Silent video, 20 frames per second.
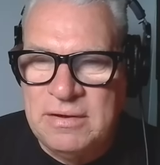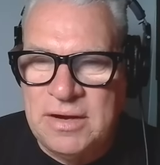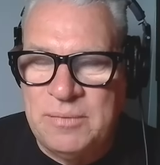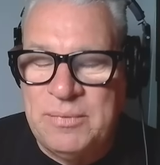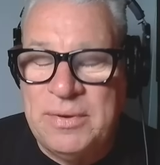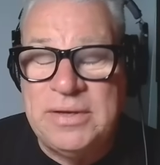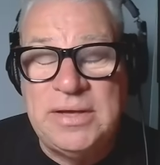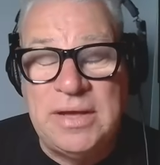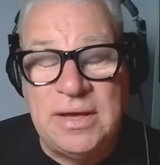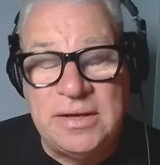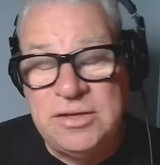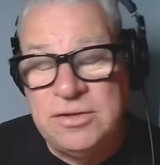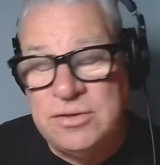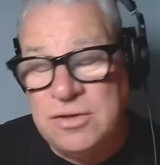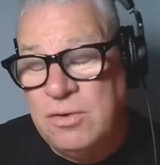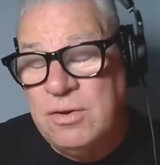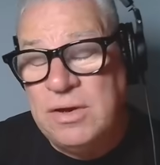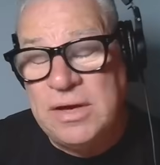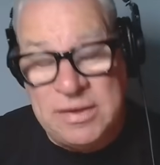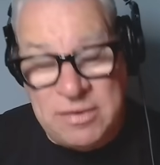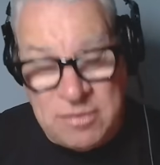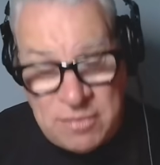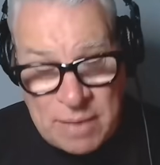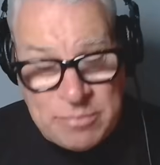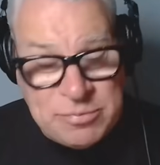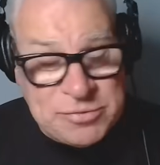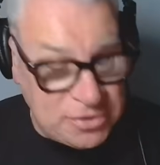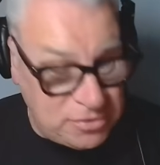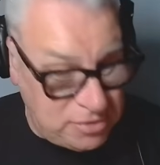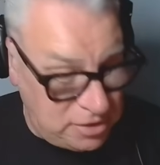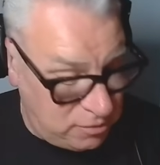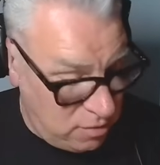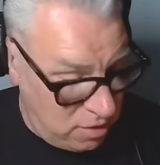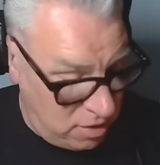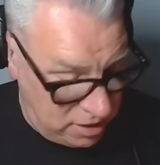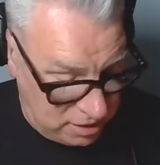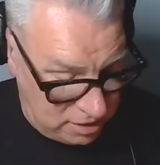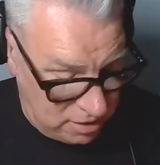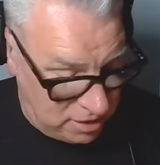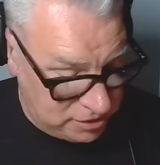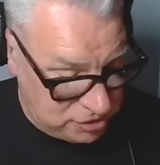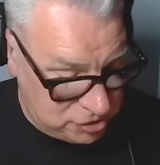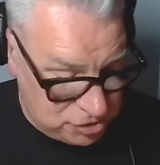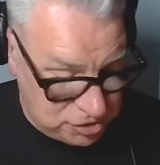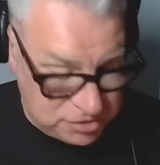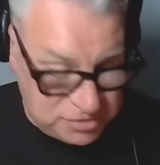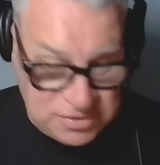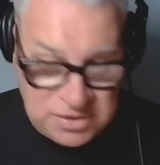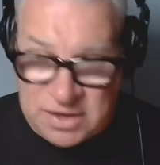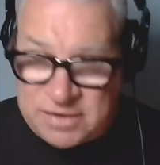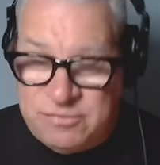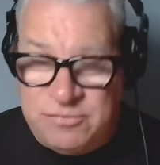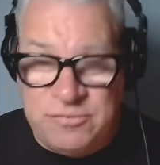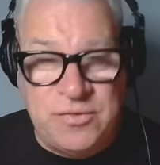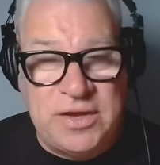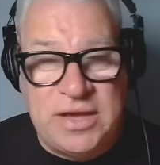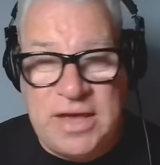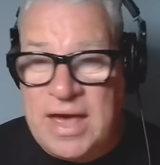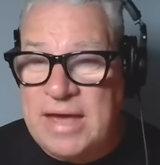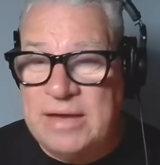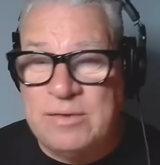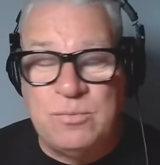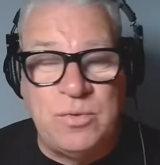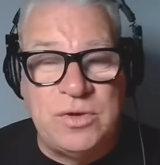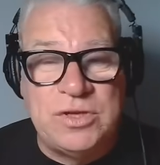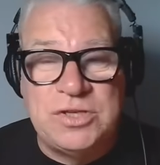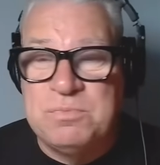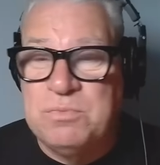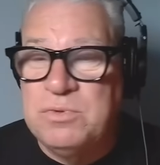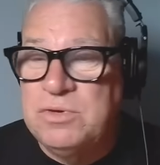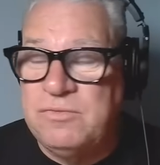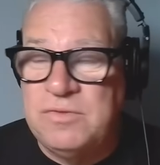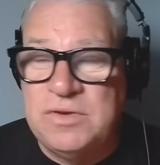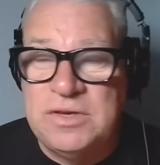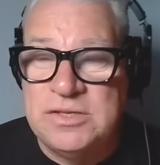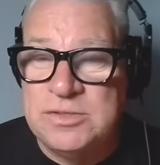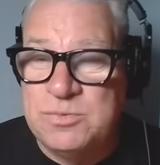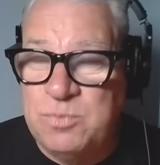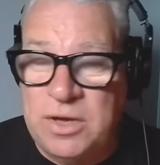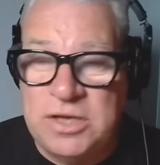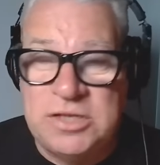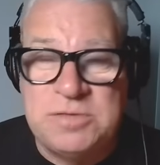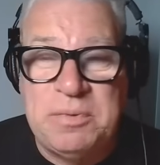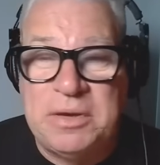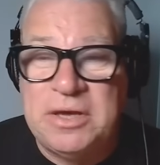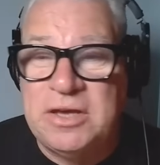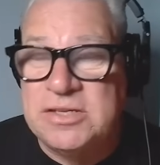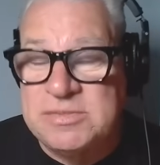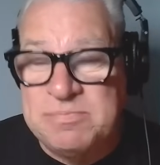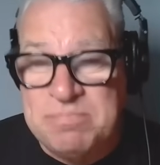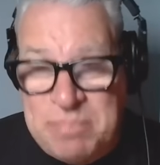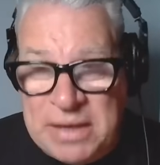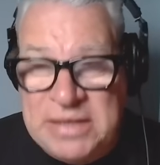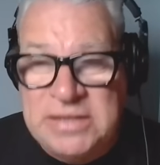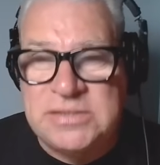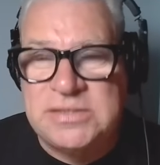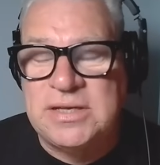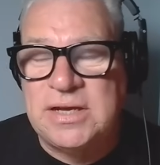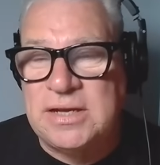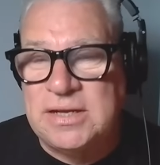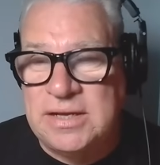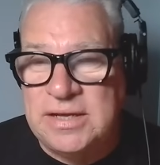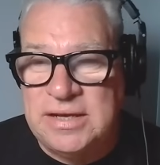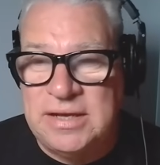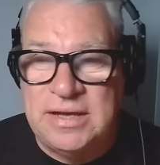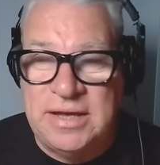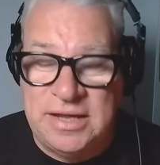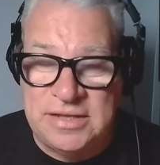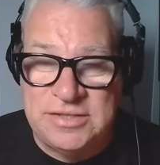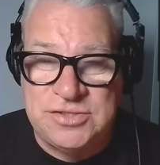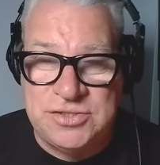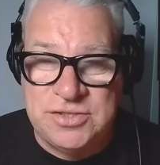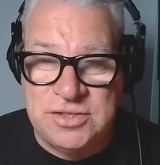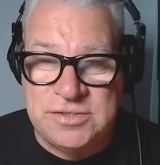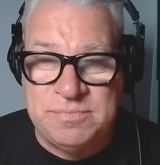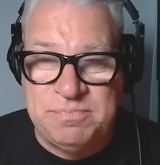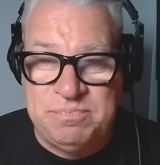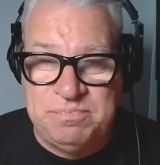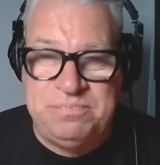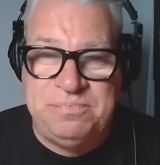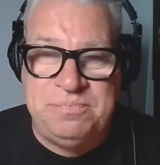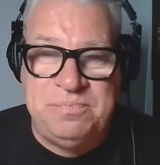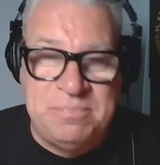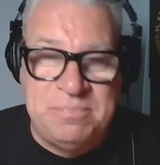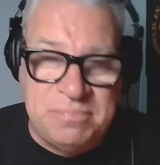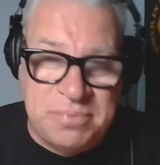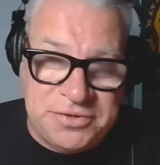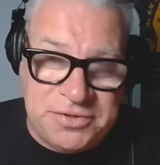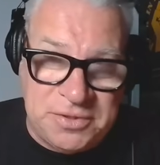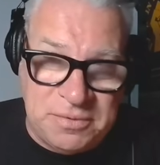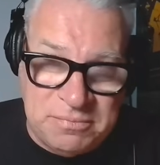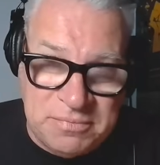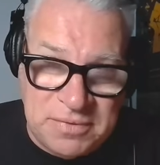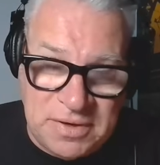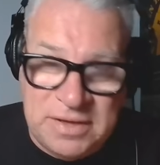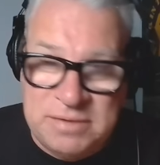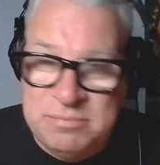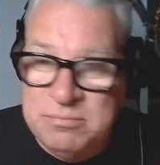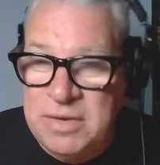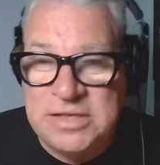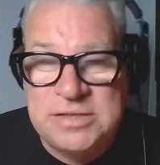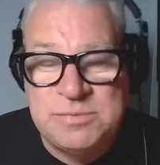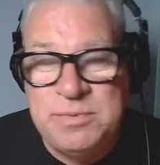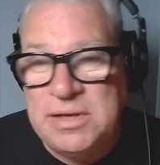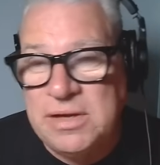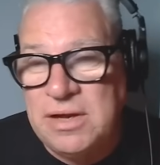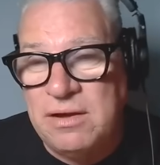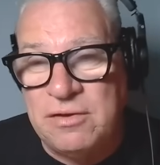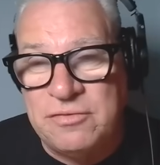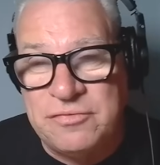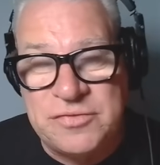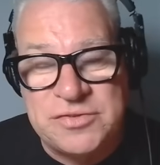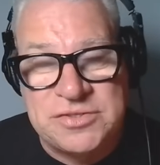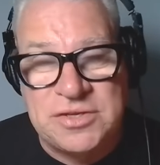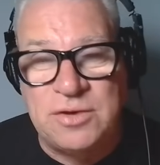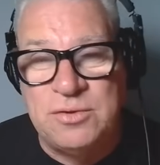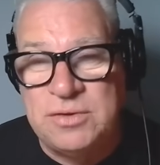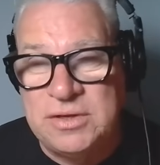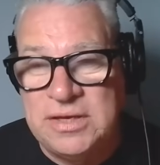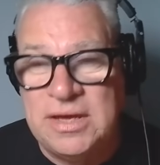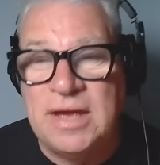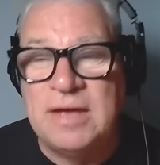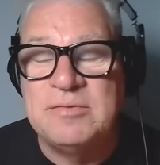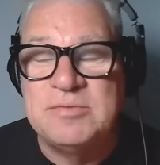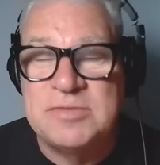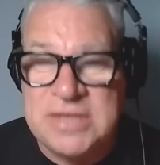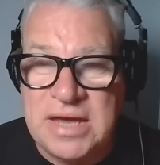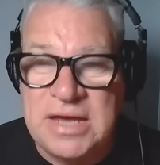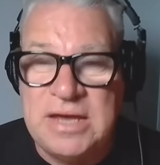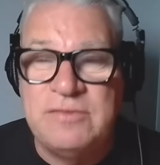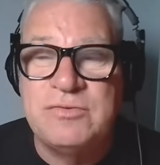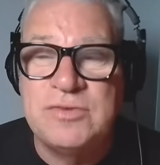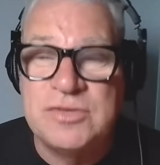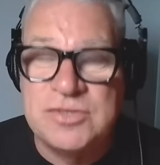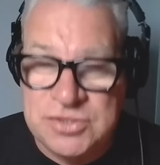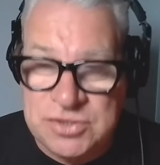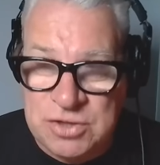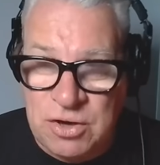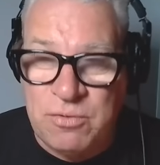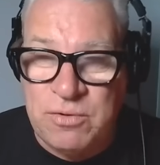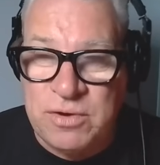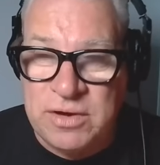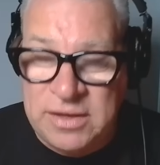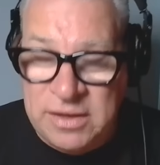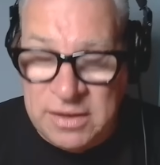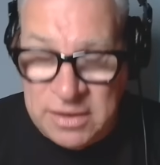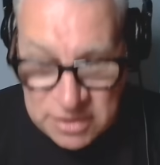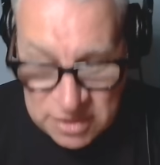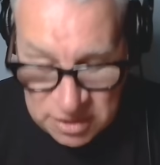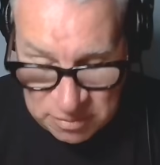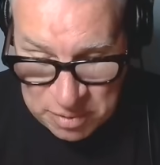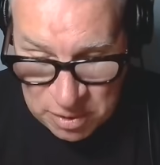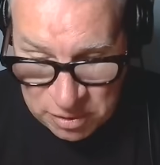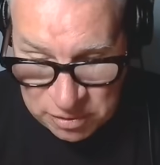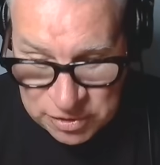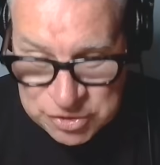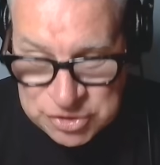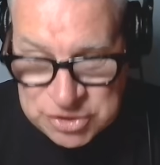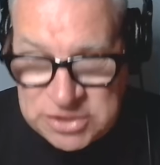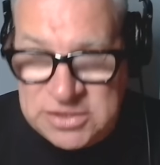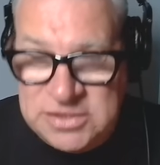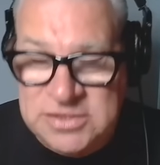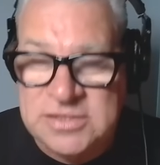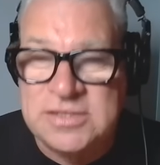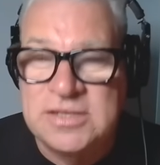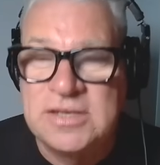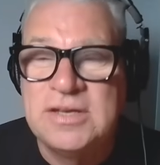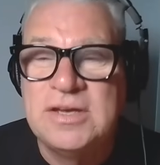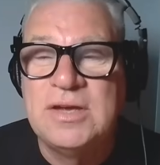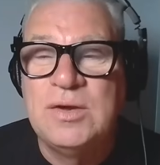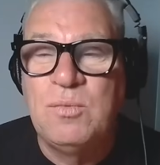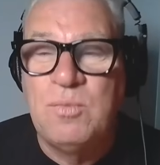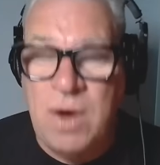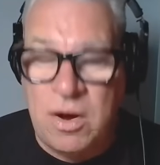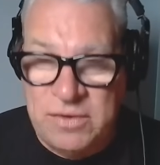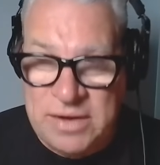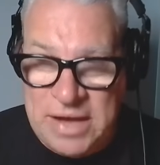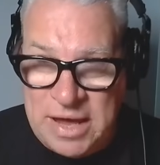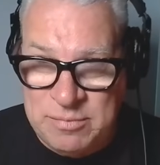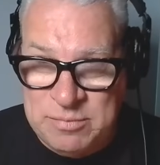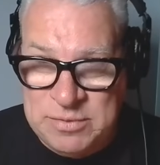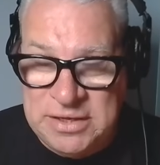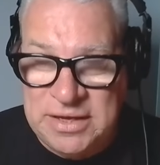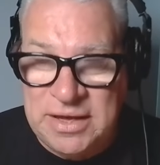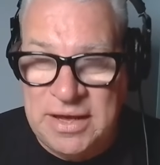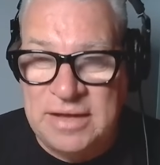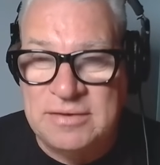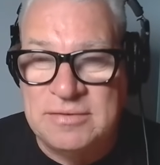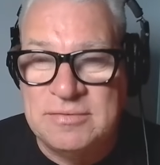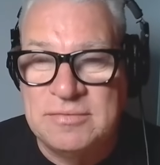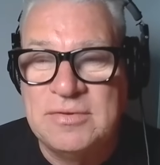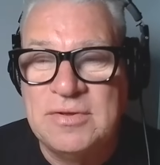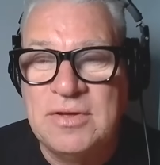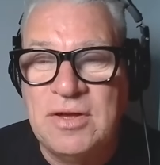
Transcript: And I went, "Yeah, you know, you're absolutely right. I forget which movie is which, because basically it's just bottom and makes me laugh." So yeah, Dave, sorry, apologies, won't happen again.